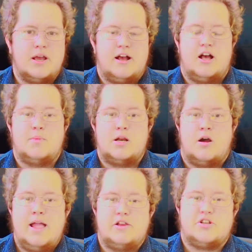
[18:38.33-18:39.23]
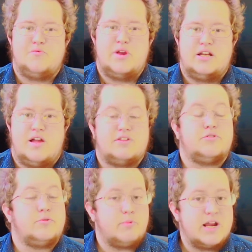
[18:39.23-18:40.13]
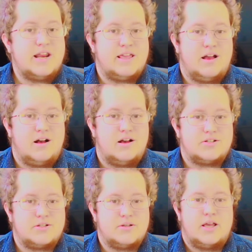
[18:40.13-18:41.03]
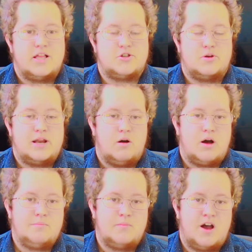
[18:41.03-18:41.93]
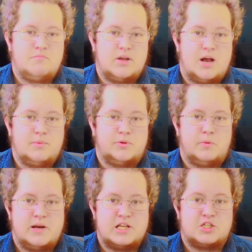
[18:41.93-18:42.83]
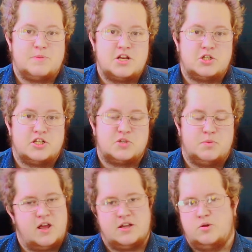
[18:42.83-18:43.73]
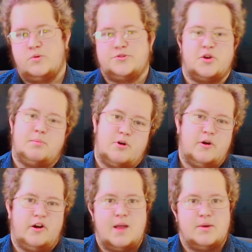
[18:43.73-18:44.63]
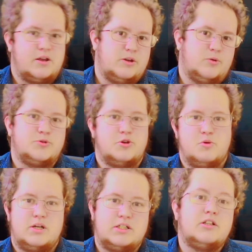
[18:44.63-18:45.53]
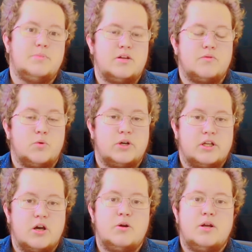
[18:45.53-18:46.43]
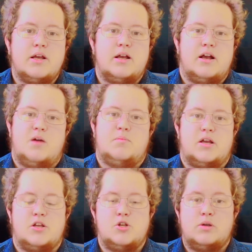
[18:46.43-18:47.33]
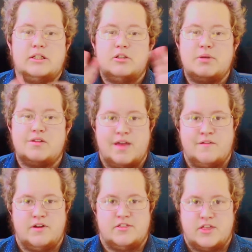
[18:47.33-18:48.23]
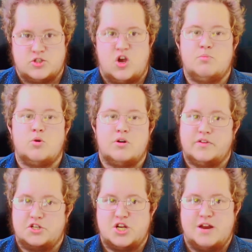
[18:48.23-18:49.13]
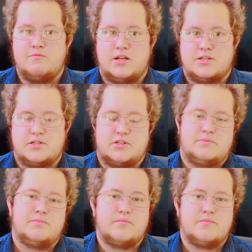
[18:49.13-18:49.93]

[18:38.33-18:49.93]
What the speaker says: And I actually really liked 3D art. And so now I've become a 3D specialist, but I can also program, and I can also do a little bit of audio, and I can do a little bit of everything, so I'm more of a generalist.